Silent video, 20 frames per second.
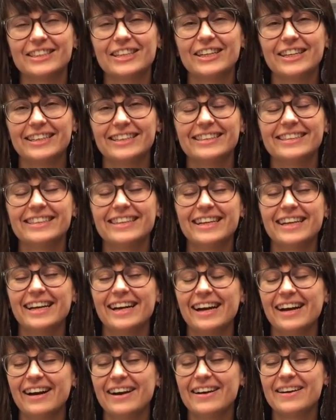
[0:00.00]
Sure.
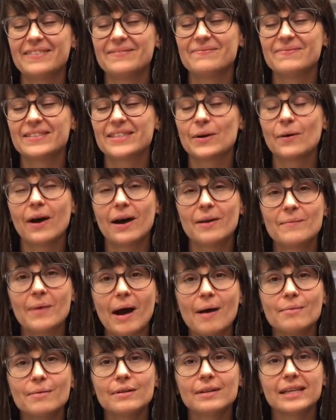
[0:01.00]
So
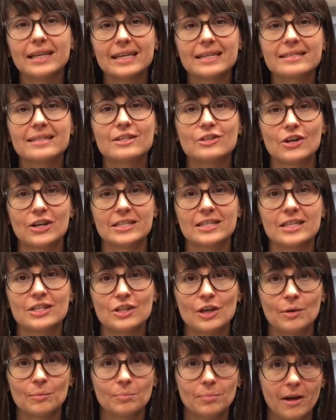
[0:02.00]
Unbabel is a
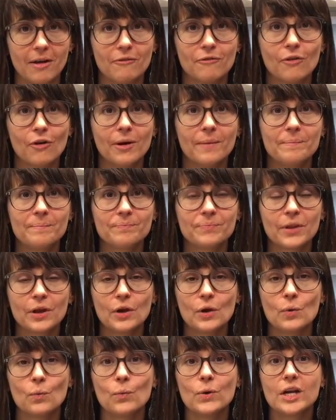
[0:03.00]
translation platform.
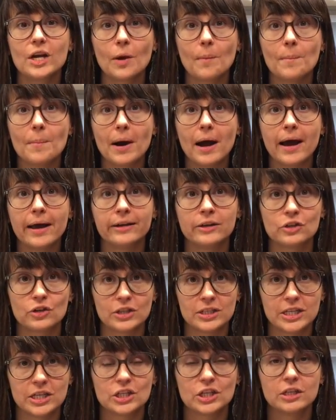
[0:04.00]
We combine
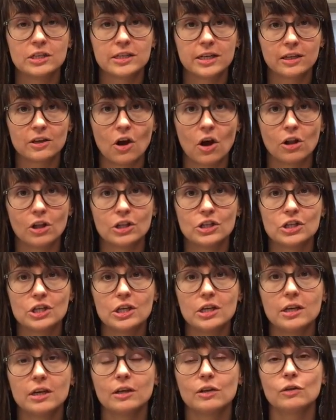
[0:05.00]
translation technology,
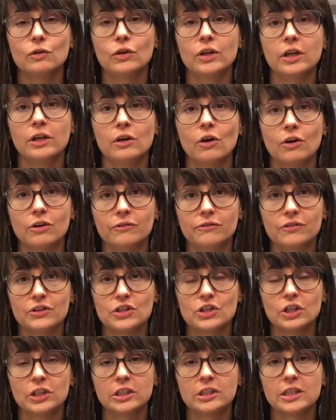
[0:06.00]
including
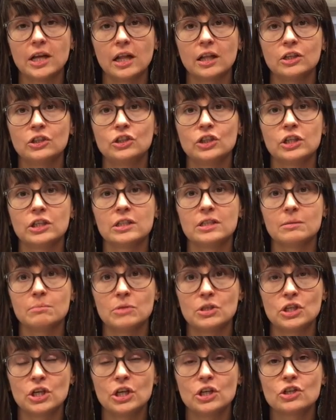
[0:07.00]
artificial intelligence and
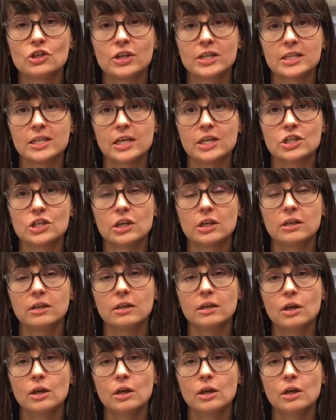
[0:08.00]
machine translation,